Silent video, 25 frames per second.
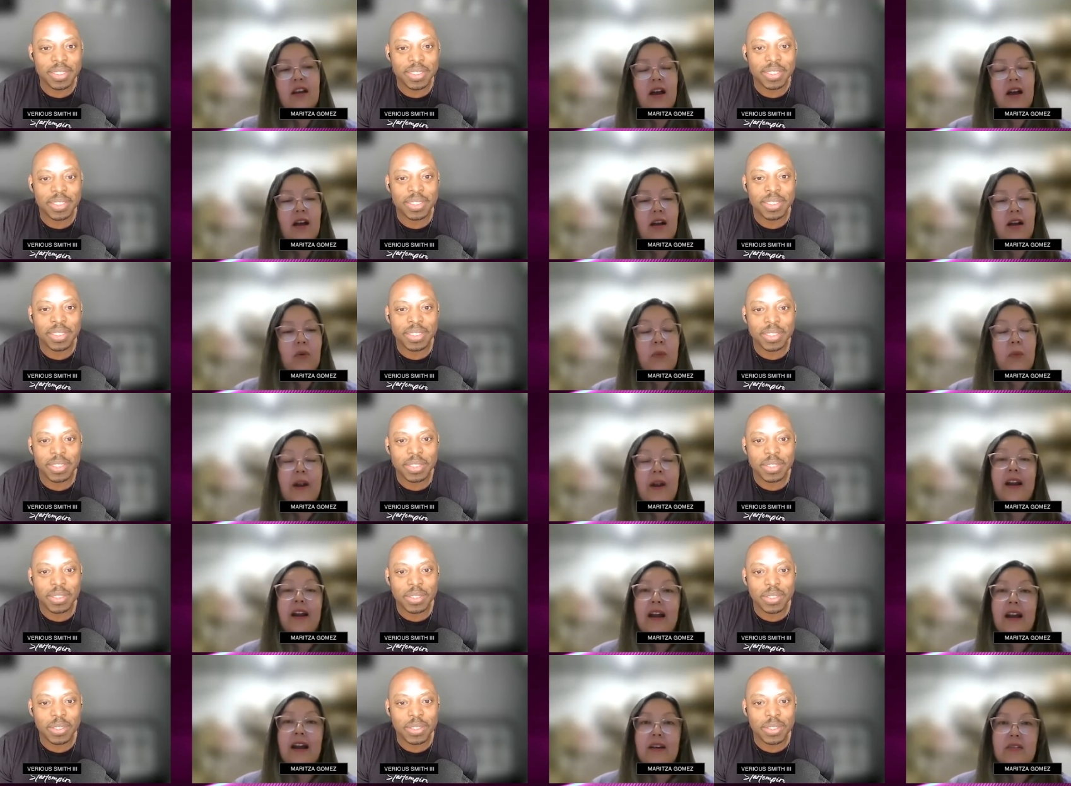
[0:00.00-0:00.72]
Speaker 1: uh,
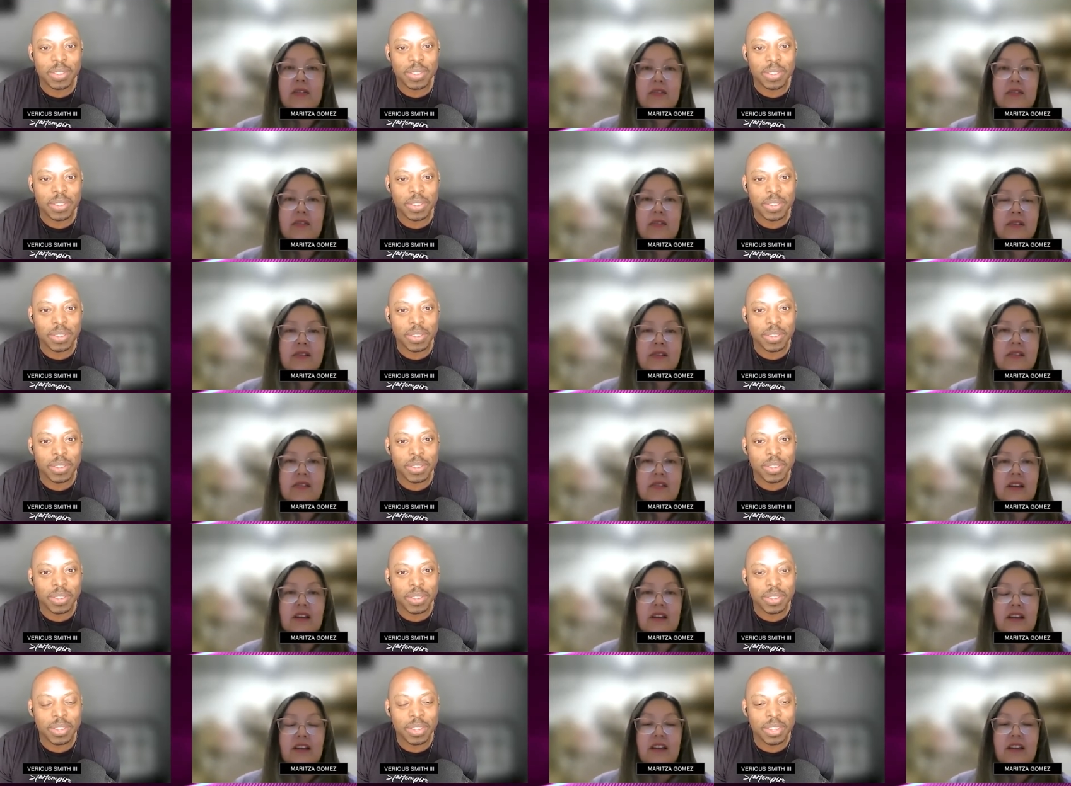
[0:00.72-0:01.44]
warehouse
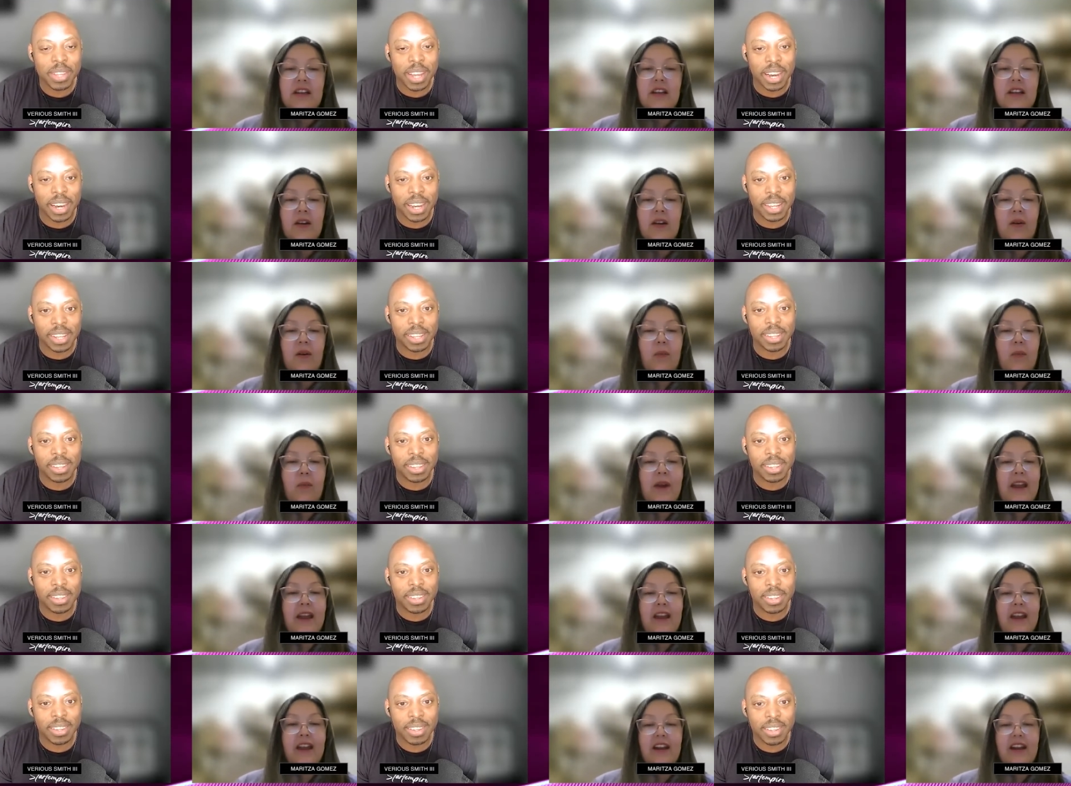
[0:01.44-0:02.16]
Nice.
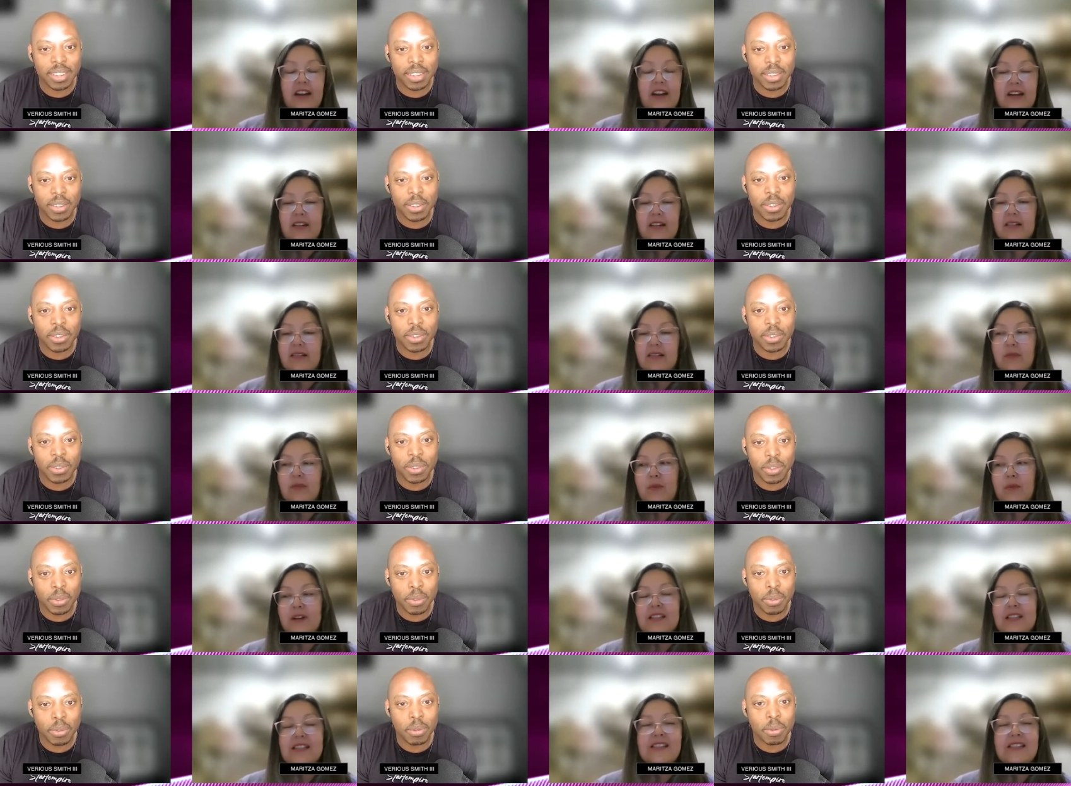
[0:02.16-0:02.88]
Where
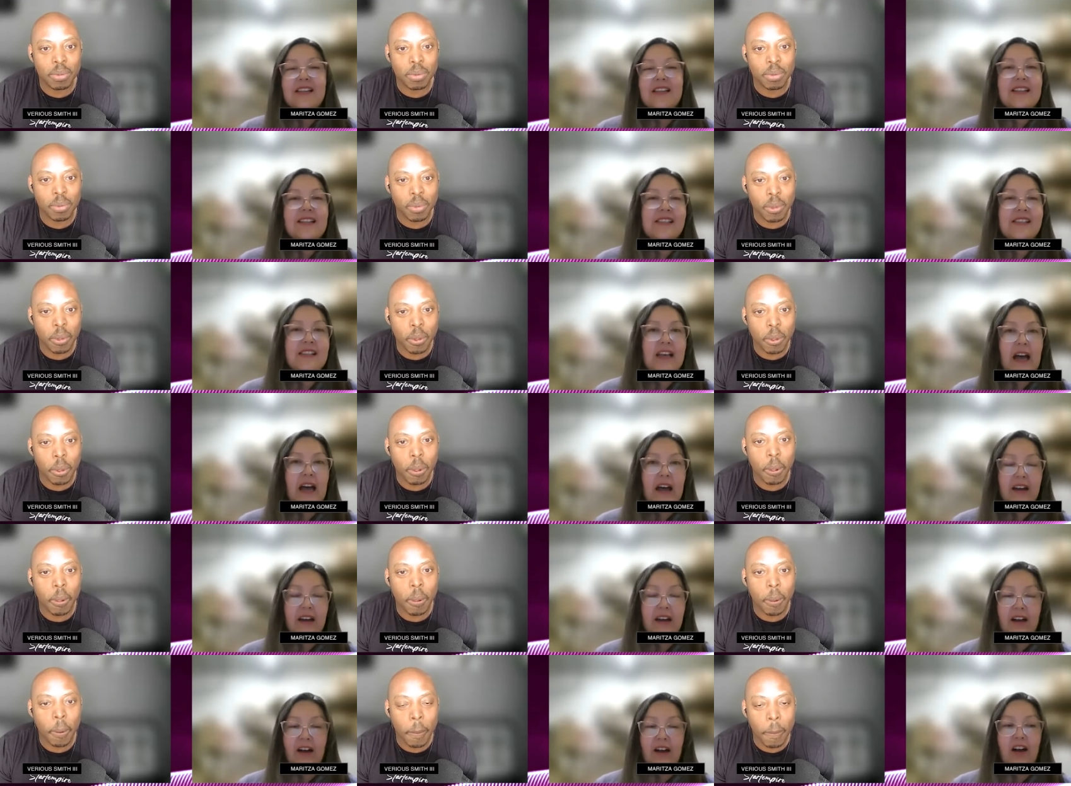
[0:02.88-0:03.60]
once I
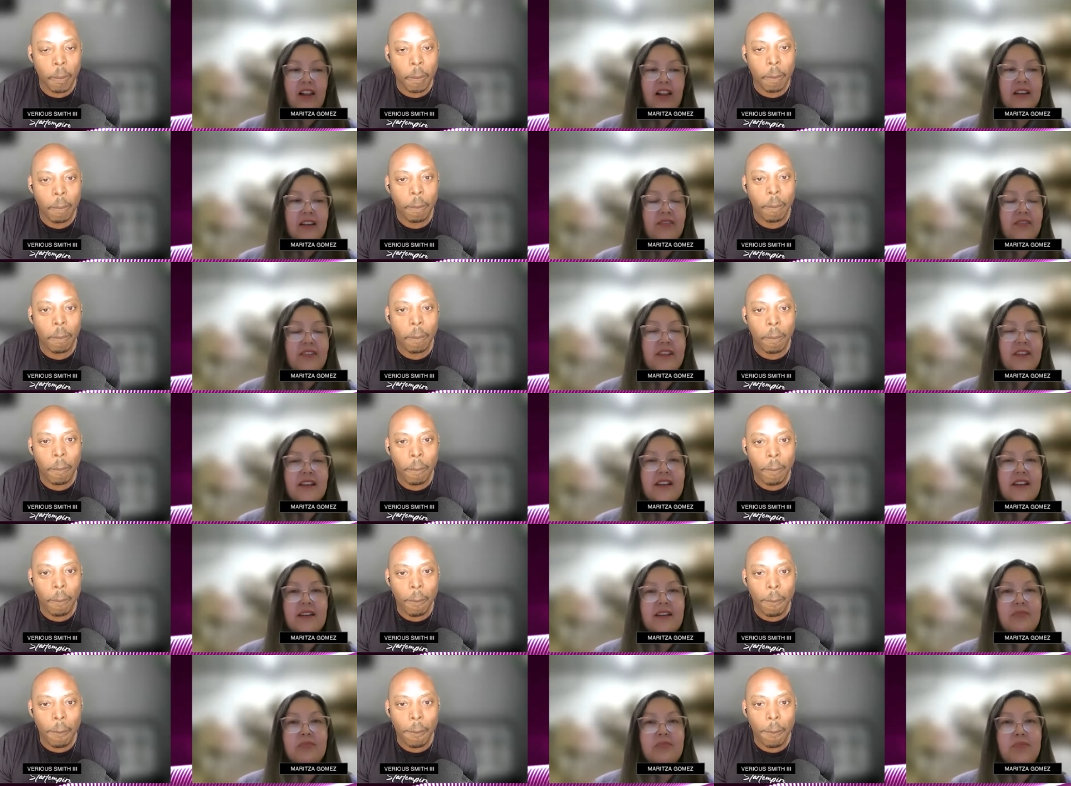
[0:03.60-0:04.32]
saw all of
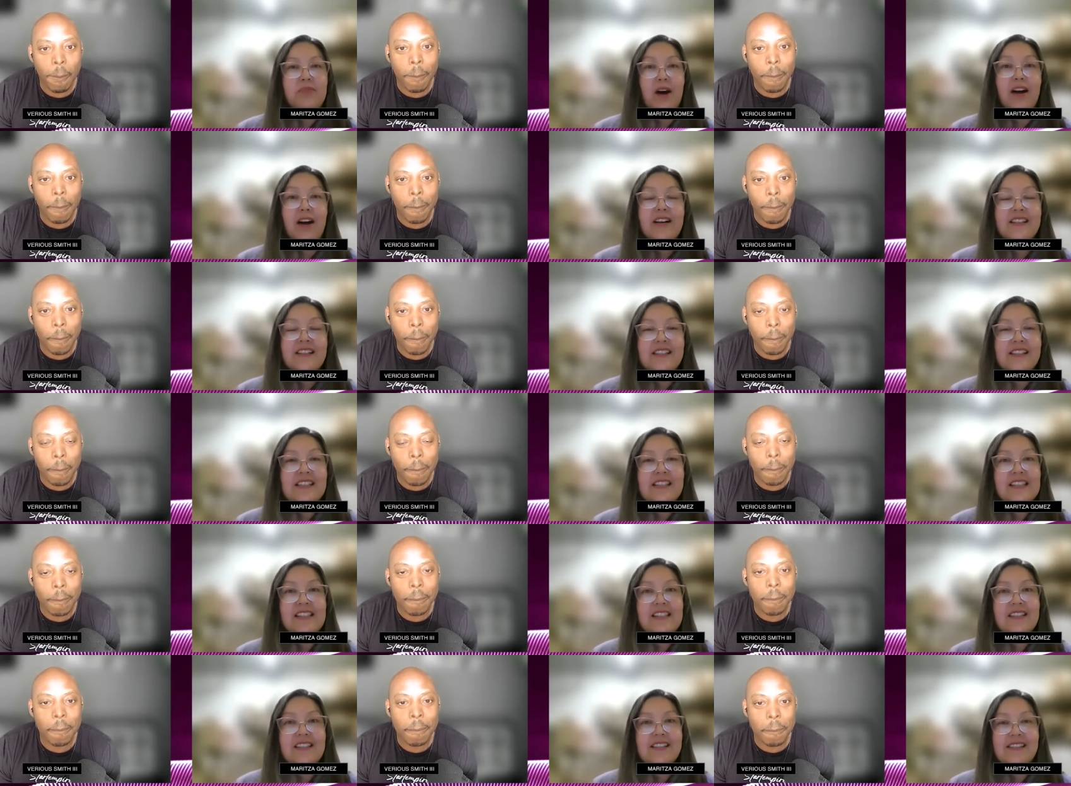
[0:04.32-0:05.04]
the
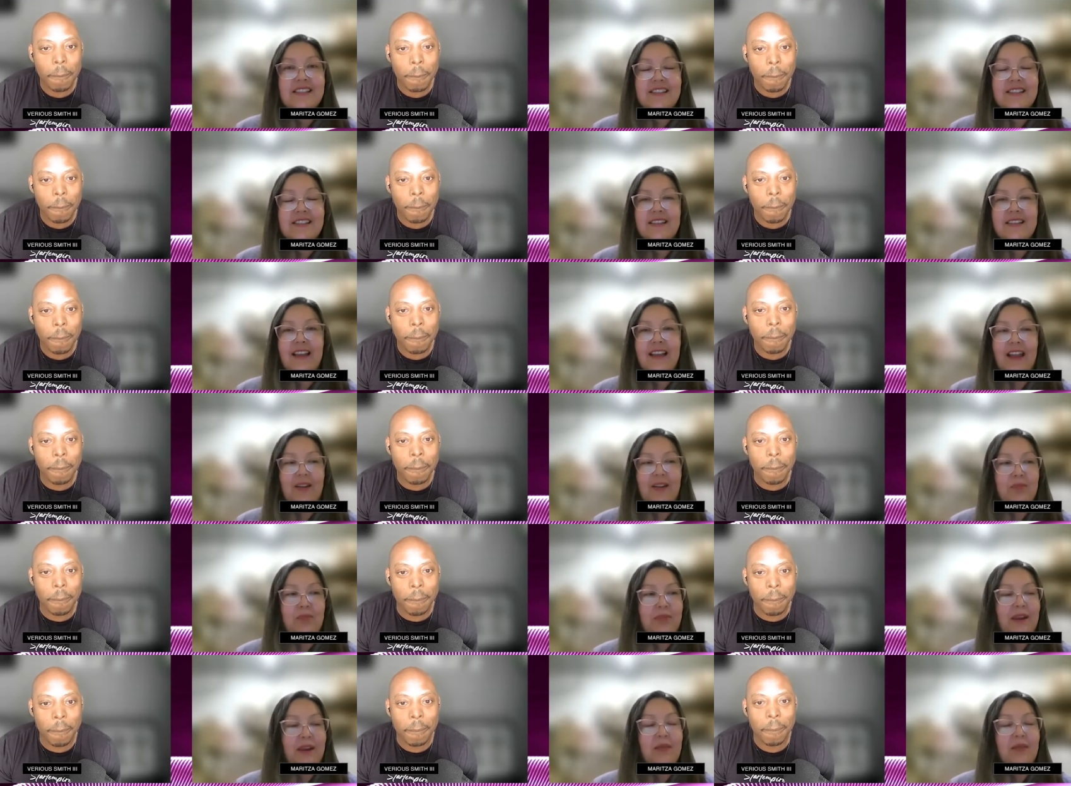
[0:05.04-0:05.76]
boxes, mm
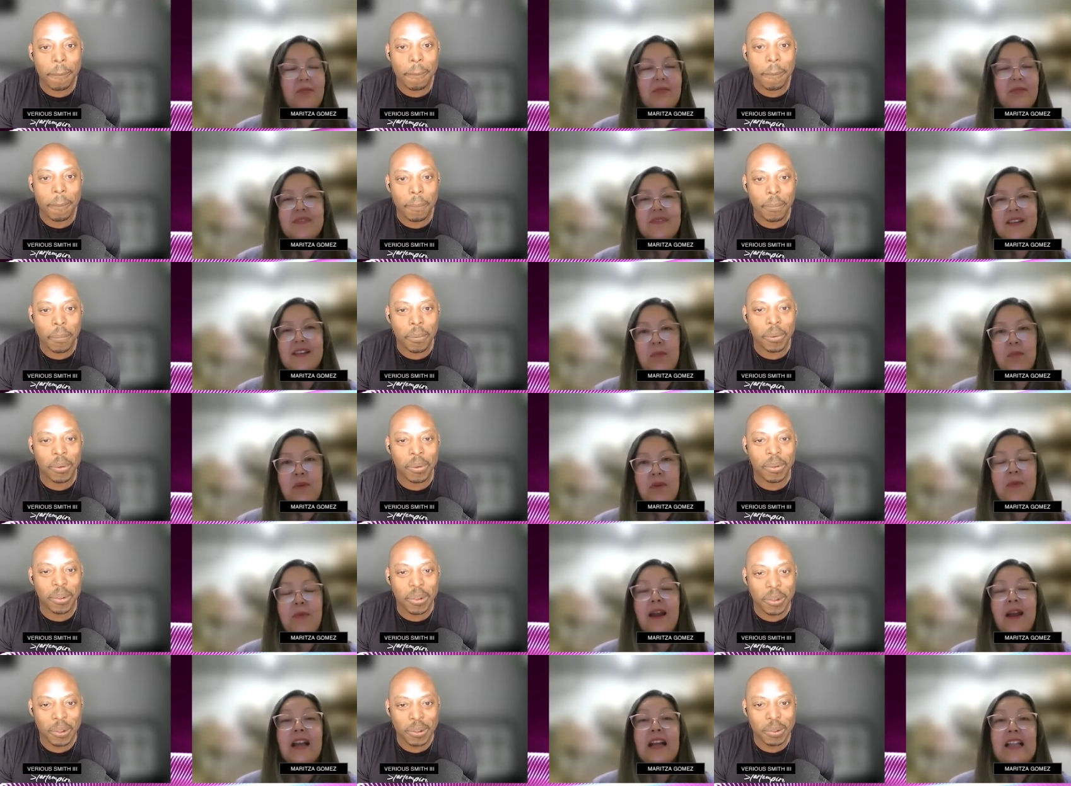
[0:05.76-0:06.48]
and mm-hmm. pe- some of
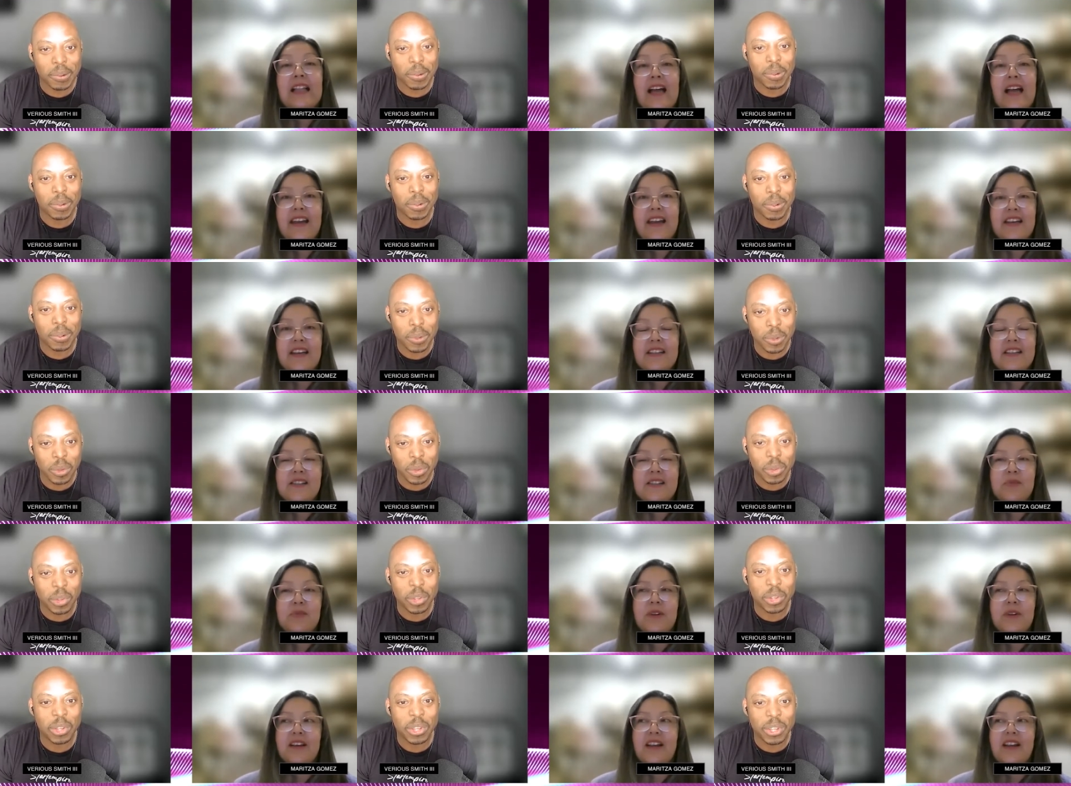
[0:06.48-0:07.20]
my
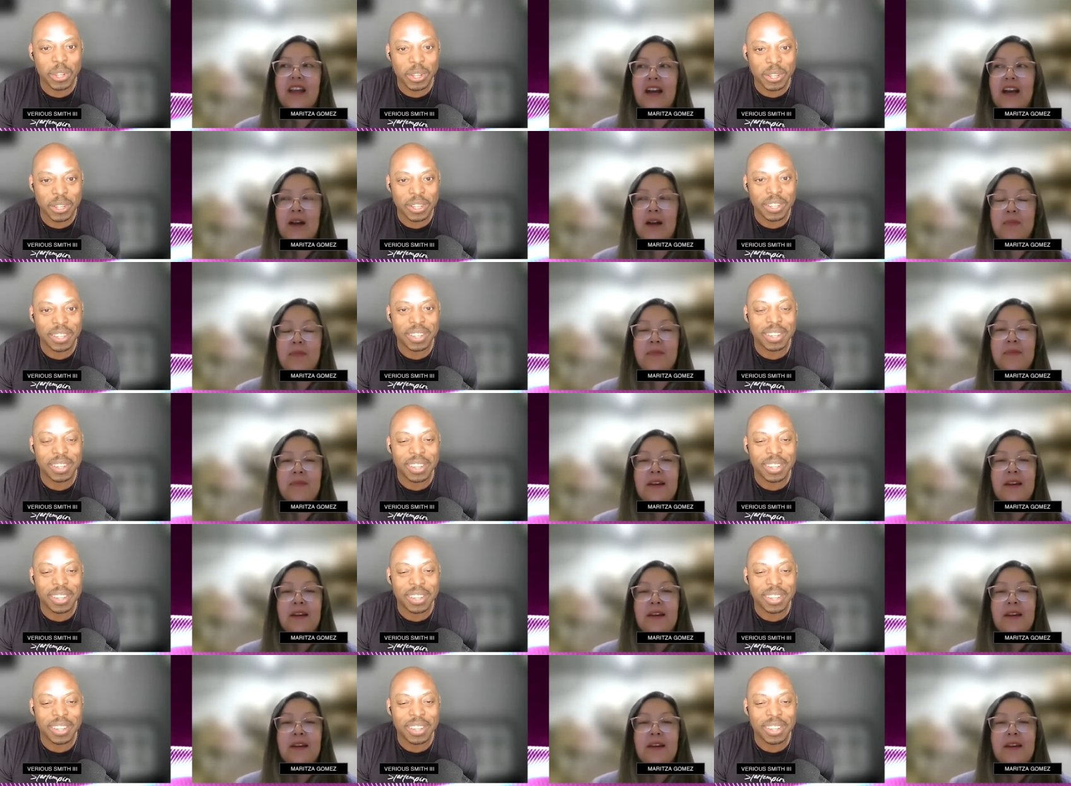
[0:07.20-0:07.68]
clients would come,